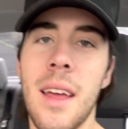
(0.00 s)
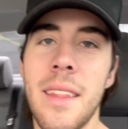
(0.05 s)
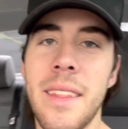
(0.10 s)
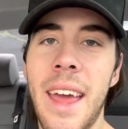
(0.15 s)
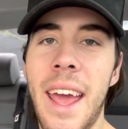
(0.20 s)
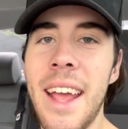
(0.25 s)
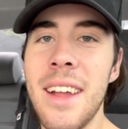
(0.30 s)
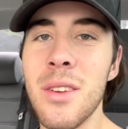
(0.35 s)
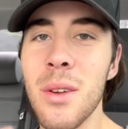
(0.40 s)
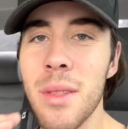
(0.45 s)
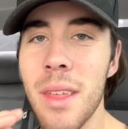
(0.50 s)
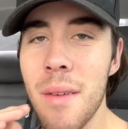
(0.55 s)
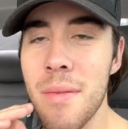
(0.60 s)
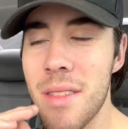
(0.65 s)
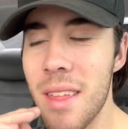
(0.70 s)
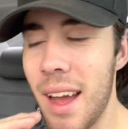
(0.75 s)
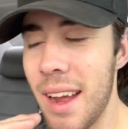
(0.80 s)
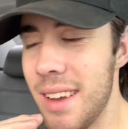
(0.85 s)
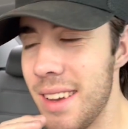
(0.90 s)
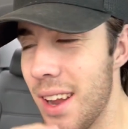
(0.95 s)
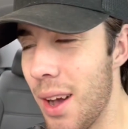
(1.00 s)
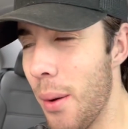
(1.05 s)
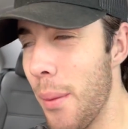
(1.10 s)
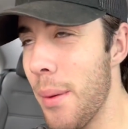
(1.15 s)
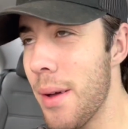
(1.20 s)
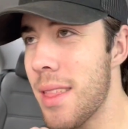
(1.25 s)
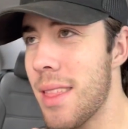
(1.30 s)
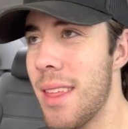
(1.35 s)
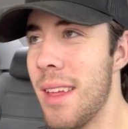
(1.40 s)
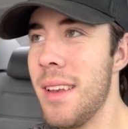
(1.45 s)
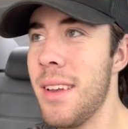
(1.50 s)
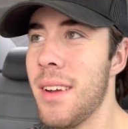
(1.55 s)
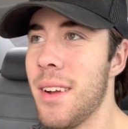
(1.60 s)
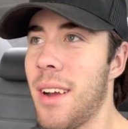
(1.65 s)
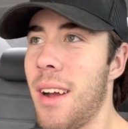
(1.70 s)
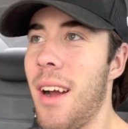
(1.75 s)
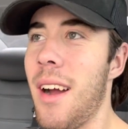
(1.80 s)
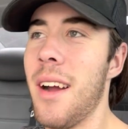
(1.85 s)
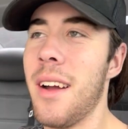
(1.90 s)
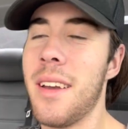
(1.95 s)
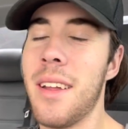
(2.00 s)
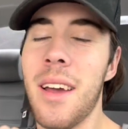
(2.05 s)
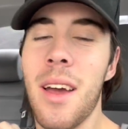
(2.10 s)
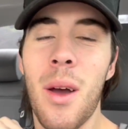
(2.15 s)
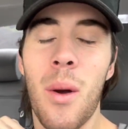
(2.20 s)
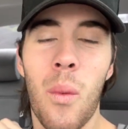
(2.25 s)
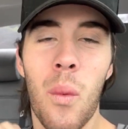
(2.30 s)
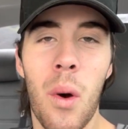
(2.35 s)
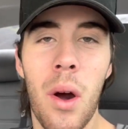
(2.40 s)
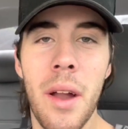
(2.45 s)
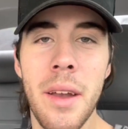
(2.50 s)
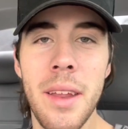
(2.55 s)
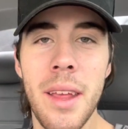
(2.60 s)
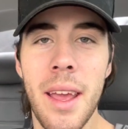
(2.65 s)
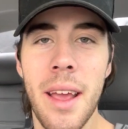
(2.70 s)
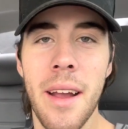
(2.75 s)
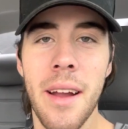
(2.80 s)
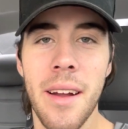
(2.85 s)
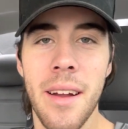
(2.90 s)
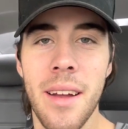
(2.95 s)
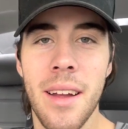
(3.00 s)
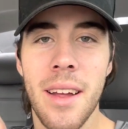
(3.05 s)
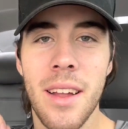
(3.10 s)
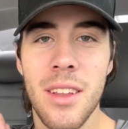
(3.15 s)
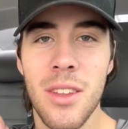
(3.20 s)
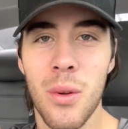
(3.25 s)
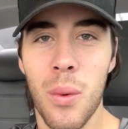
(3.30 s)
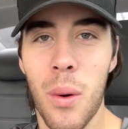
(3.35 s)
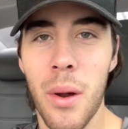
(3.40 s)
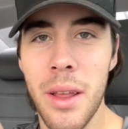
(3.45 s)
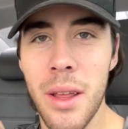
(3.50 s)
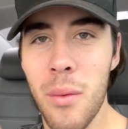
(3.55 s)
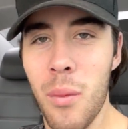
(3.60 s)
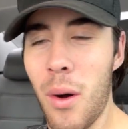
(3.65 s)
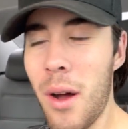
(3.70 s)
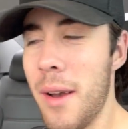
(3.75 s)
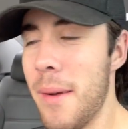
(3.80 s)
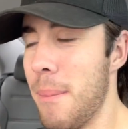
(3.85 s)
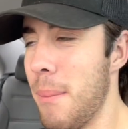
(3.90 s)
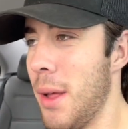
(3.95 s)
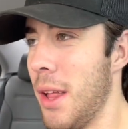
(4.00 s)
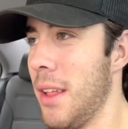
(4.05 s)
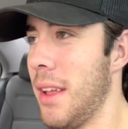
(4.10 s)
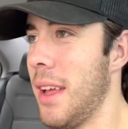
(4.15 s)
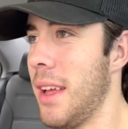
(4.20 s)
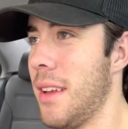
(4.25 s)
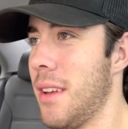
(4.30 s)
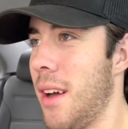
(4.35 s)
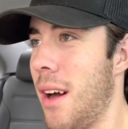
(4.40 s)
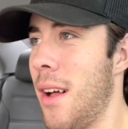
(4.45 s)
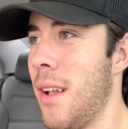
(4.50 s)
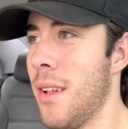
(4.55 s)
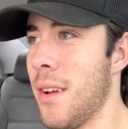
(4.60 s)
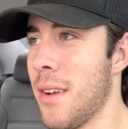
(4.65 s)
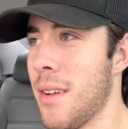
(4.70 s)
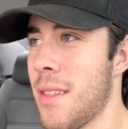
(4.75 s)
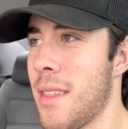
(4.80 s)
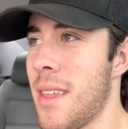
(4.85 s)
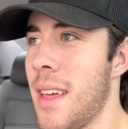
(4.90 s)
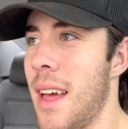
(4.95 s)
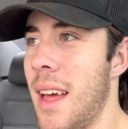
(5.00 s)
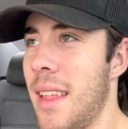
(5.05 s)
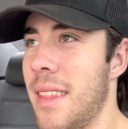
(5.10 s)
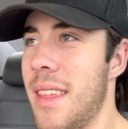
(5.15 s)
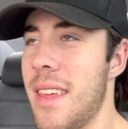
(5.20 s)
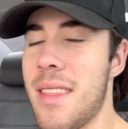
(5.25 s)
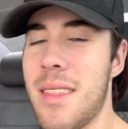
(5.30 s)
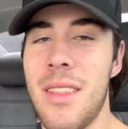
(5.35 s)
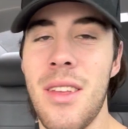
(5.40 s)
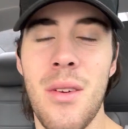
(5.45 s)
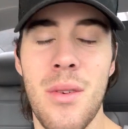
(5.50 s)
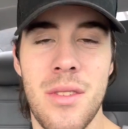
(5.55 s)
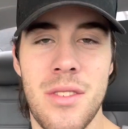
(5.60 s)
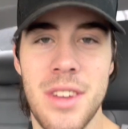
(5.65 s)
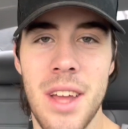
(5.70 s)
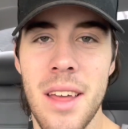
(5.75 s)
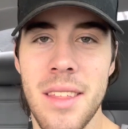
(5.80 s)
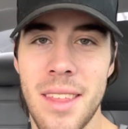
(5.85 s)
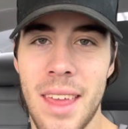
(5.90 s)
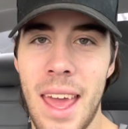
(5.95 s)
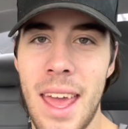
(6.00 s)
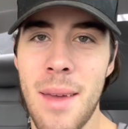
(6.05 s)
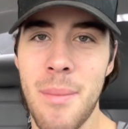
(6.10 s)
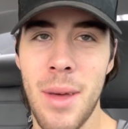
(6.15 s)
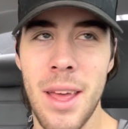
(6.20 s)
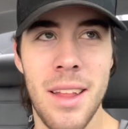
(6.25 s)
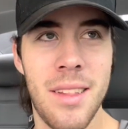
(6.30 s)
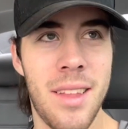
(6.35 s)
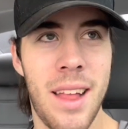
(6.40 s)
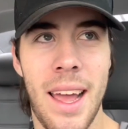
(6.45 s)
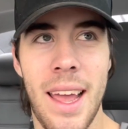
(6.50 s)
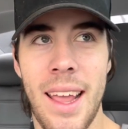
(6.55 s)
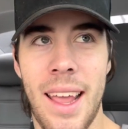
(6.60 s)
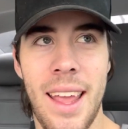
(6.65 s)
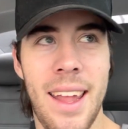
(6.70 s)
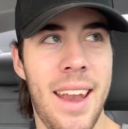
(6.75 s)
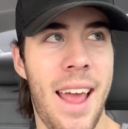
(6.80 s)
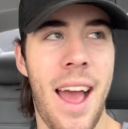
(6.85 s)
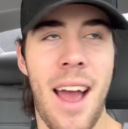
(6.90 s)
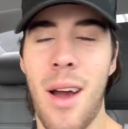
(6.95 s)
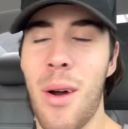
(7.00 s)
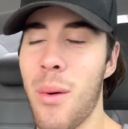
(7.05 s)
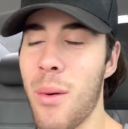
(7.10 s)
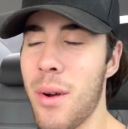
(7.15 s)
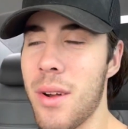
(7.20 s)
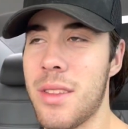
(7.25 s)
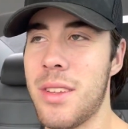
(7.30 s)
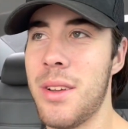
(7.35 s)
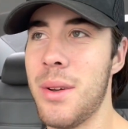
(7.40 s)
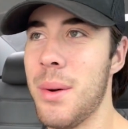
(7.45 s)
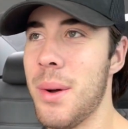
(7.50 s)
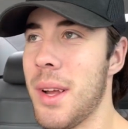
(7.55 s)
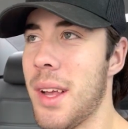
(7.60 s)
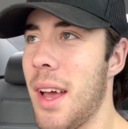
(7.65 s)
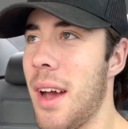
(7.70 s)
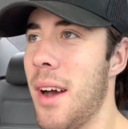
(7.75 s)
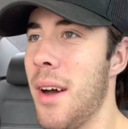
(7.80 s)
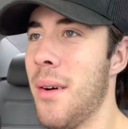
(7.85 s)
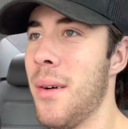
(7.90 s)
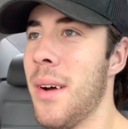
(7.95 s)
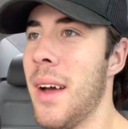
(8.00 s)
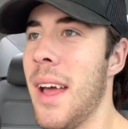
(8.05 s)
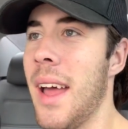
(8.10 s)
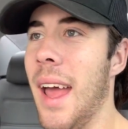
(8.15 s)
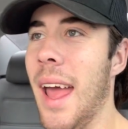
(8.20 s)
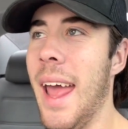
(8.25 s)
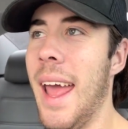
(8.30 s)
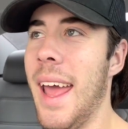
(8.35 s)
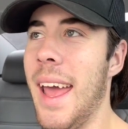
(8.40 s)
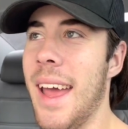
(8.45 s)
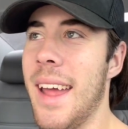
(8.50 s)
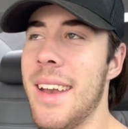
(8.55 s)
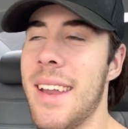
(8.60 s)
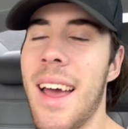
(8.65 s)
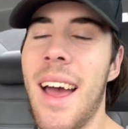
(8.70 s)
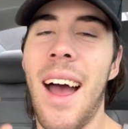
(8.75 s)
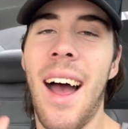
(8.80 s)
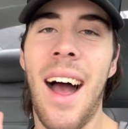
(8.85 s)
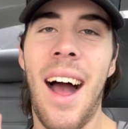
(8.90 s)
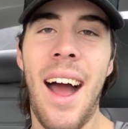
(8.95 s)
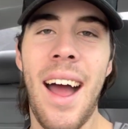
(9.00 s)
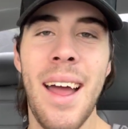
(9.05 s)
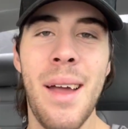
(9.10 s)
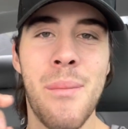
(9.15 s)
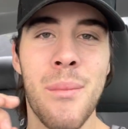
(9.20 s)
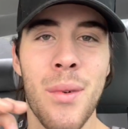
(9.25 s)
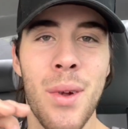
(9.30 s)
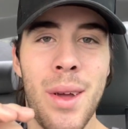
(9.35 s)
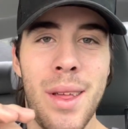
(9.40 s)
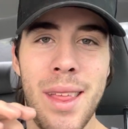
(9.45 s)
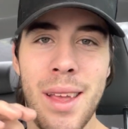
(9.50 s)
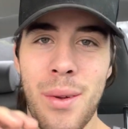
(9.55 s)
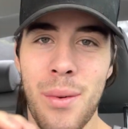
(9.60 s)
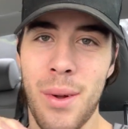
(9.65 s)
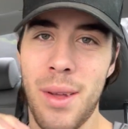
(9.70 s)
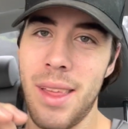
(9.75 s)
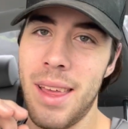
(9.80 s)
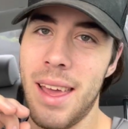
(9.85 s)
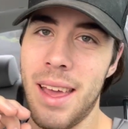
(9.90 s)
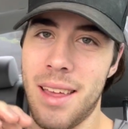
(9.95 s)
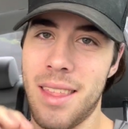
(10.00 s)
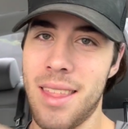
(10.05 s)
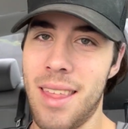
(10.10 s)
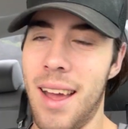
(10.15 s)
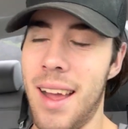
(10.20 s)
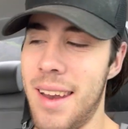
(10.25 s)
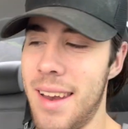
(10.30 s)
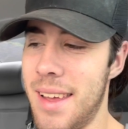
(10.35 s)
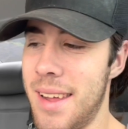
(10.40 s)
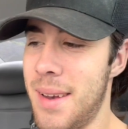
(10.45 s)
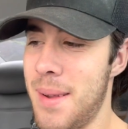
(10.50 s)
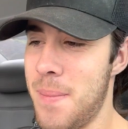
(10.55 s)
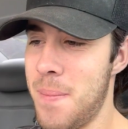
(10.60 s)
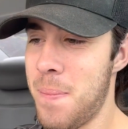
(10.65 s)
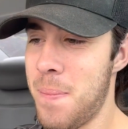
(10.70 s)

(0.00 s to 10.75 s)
The Angels have signed Noah Syndergaard, 1 year, $21 million. This news just came in like an hour or two ago, and I'm really, really excited.